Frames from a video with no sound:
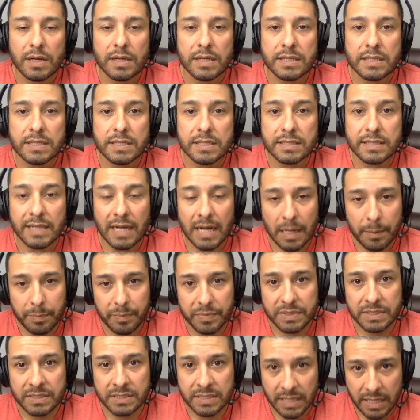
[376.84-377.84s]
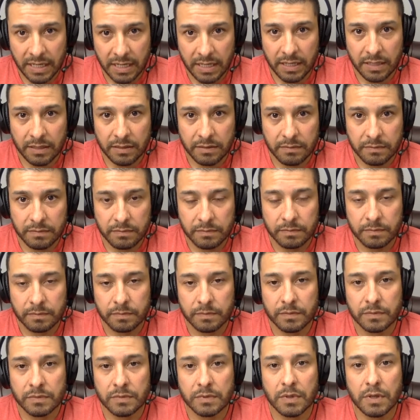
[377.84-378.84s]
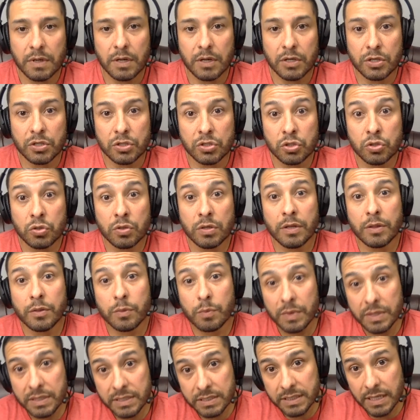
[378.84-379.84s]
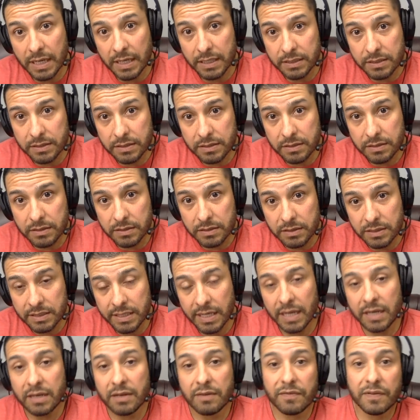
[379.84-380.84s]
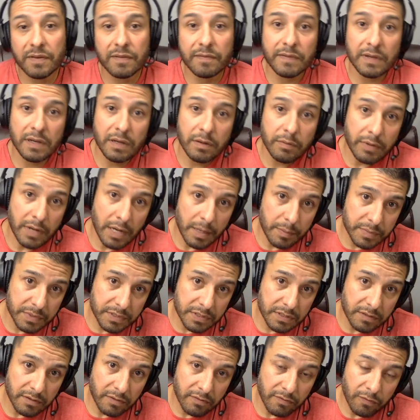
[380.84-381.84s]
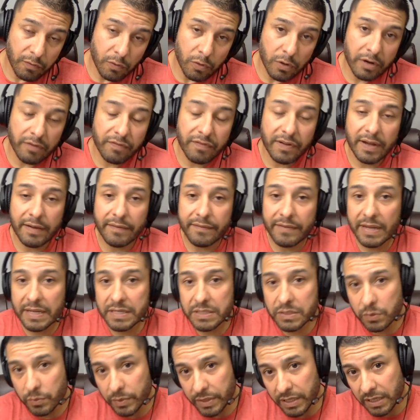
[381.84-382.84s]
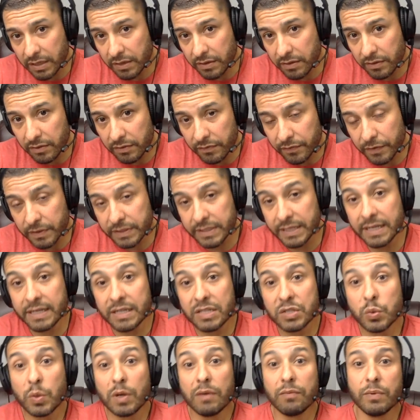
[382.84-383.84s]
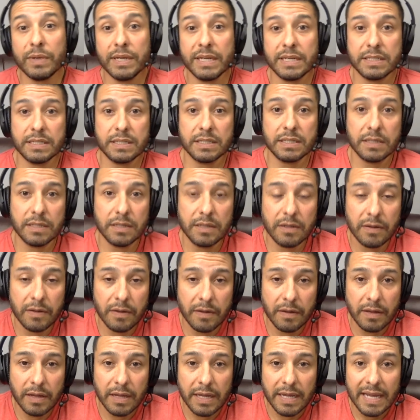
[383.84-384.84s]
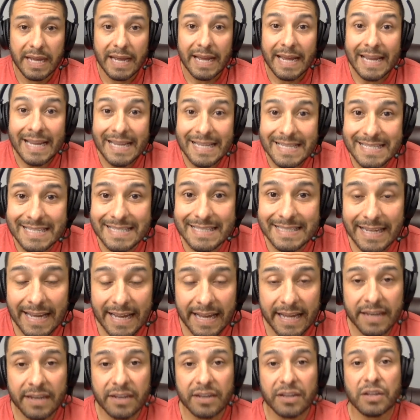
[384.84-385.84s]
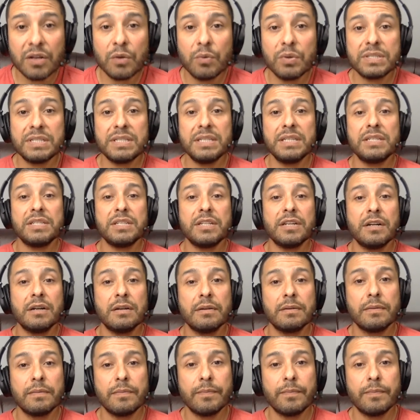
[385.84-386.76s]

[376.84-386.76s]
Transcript: stop saying 2 to 3 sets, 10 to 15 reps, 4 to 5 days a week for 10 to 12 weeks. Instead, you know what's easier?